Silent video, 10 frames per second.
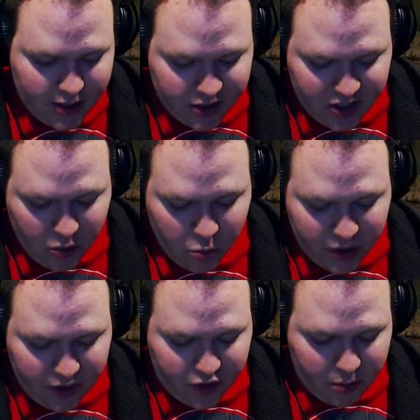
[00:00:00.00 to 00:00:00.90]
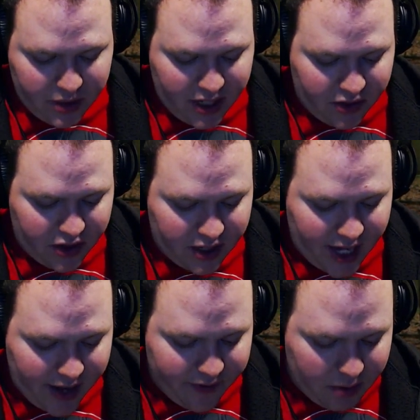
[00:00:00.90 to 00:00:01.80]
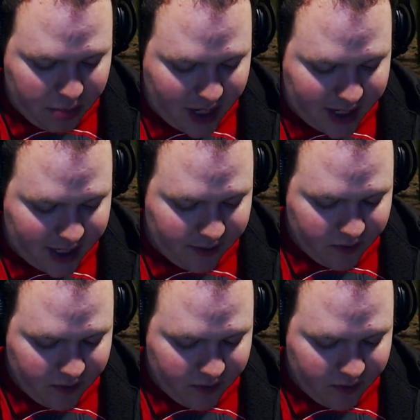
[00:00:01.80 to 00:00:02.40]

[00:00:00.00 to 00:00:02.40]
You wriggle from beneath the heavy body